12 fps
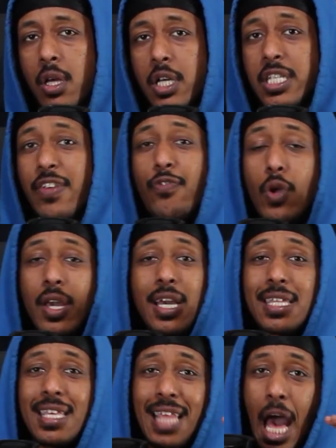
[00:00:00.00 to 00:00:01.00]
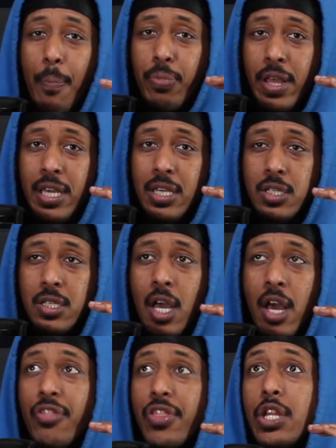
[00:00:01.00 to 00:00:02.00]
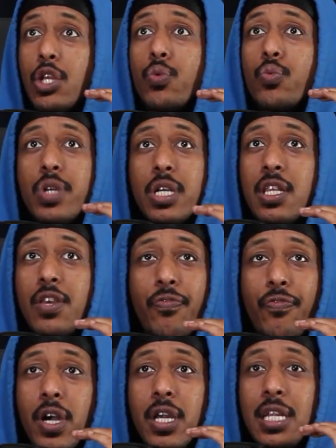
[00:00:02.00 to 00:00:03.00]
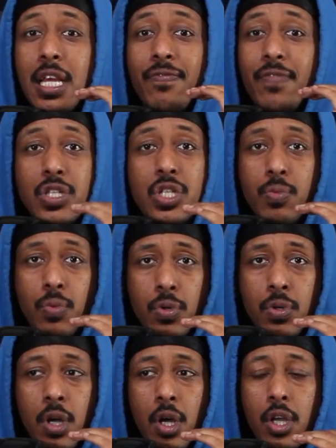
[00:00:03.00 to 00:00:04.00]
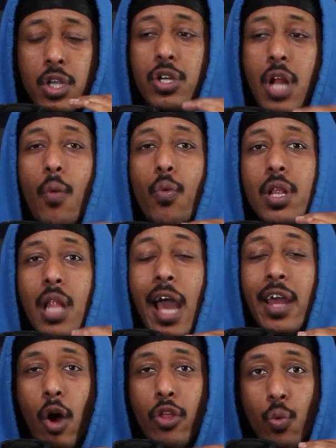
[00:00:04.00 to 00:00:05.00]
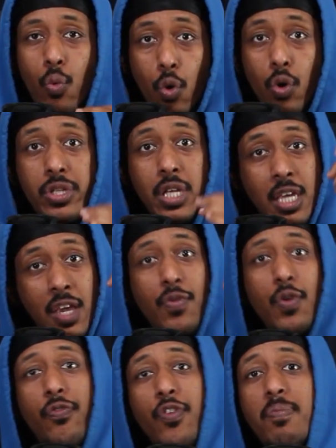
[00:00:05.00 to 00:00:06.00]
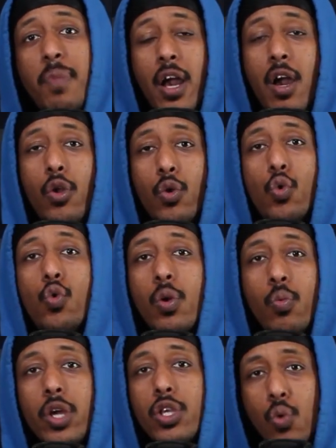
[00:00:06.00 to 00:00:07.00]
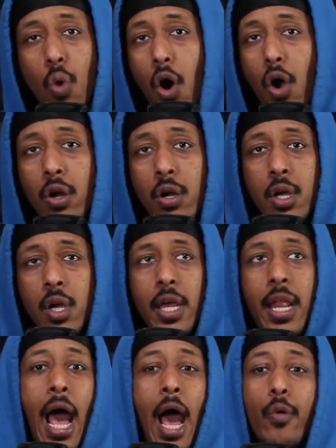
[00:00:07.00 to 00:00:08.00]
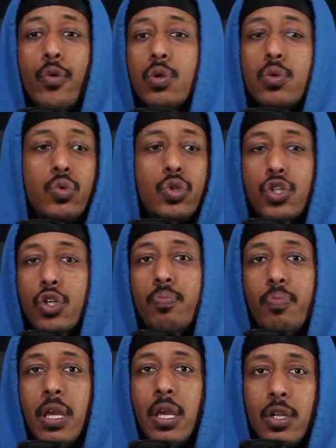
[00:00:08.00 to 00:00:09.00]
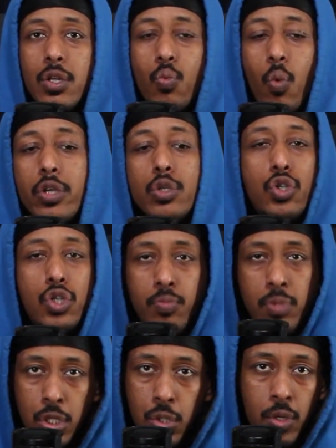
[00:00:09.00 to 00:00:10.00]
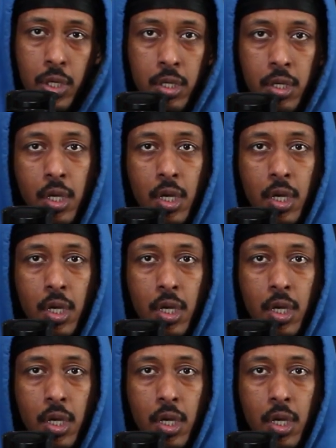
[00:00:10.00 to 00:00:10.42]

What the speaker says: Because if you can get to that place, then you're really fucking invincible. You're not reliant on the world to give you feedback on who and what you are and how you should be and what you should be doing.